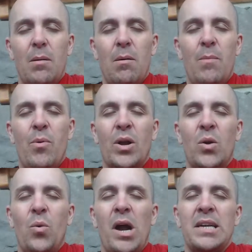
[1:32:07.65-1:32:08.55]
By bring
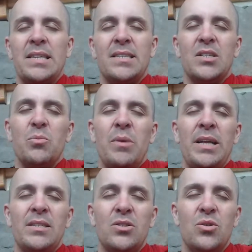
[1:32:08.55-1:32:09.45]
awareness, this
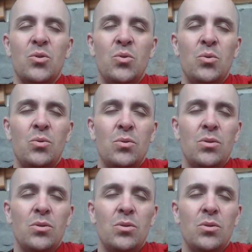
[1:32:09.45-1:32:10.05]
means to